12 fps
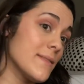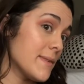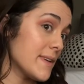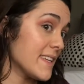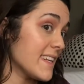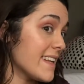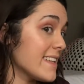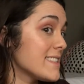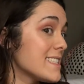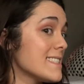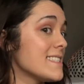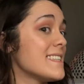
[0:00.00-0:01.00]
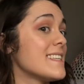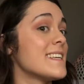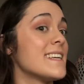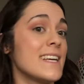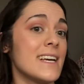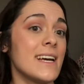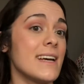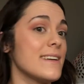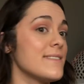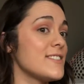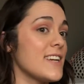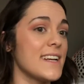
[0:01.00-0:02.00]
But this is,
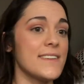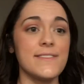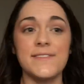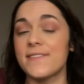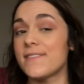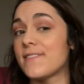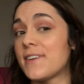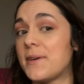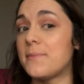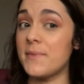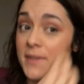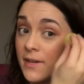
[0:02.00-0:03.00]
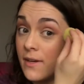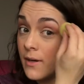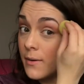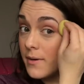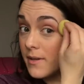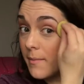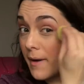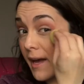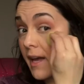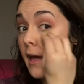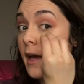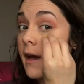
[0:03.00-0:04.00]
I'm trying to film with
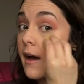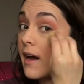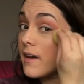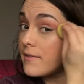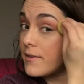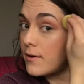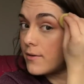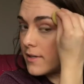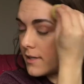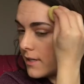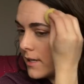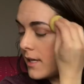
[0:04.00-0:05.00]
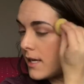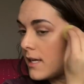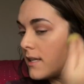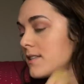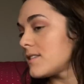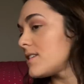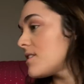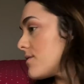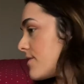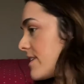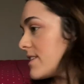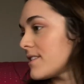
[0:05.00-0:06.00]
my iPhone, see
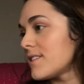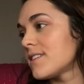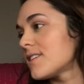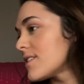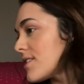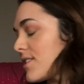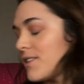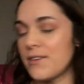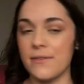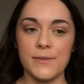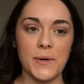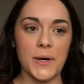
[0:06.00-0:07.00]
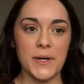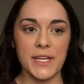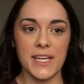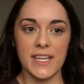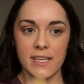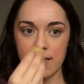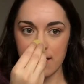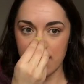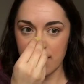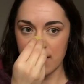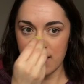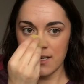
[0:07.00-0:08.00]
if it's good enough quality
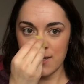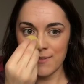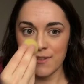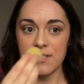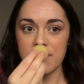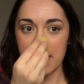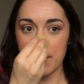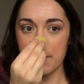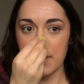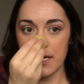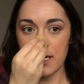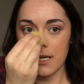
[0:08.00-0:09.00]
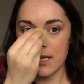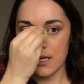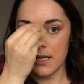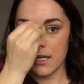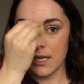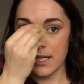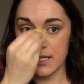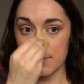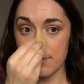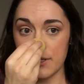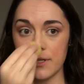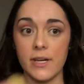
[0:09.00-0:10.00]
for the time being. And I like to
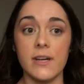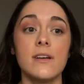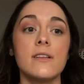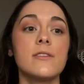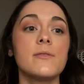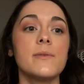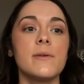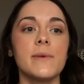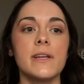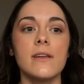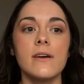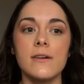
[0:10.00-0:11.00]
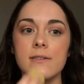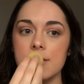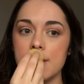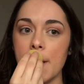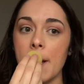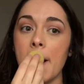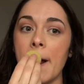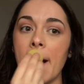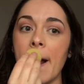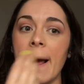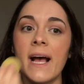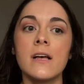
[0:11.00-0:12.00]
put a little bit on my nose,
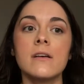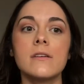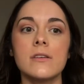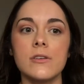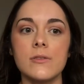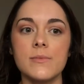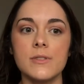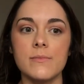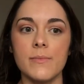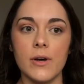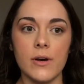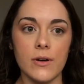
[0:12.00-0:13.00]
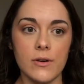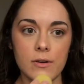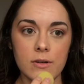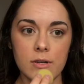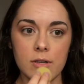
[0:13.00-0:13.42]
Cupid's bow,